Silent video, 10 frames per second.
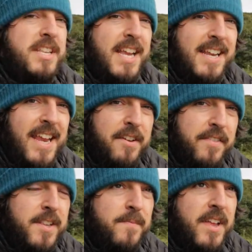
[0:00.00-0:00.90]
the technique
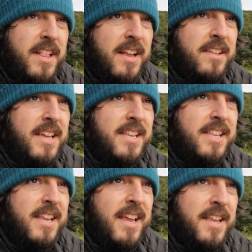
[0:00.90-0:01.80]
for something like
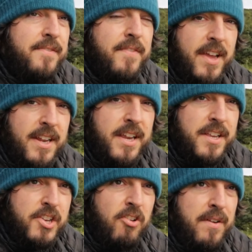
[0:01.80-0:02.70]
this is fairly
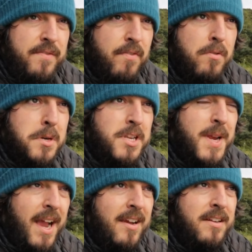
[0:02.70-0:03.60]
straightforward.
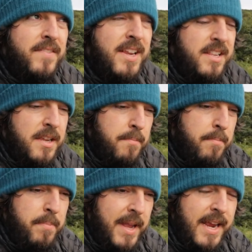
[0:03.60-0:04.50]
You kind of need to
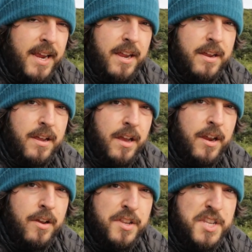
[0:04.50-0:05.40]
pick a
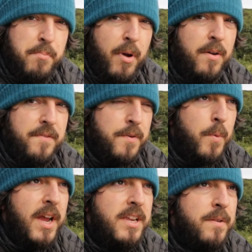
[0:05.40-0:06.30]
good spot for
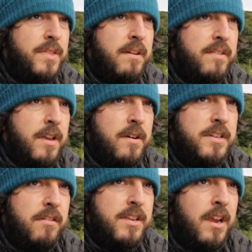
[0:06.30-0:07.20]
where you think the
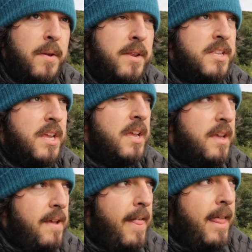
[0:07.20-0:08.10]
otter is going to
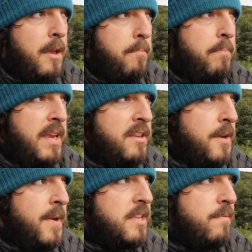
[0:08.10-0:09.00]
be
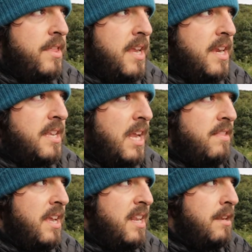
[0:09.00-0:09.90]
doing some things
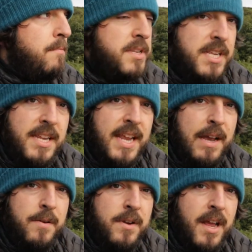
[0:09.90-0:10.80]
and then sit
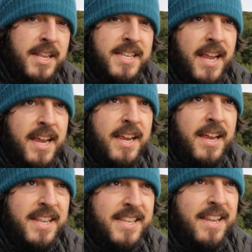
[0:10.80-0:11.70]
down and stay
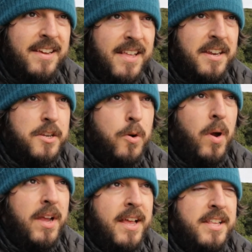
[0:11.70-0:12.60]
as still and as
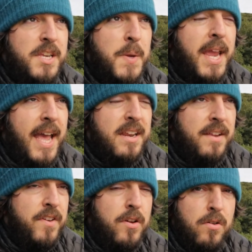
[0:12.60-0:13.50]
quiet as you can.
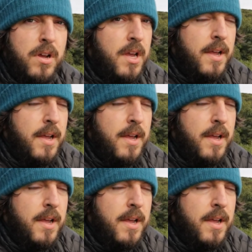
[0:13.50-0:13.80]
If you're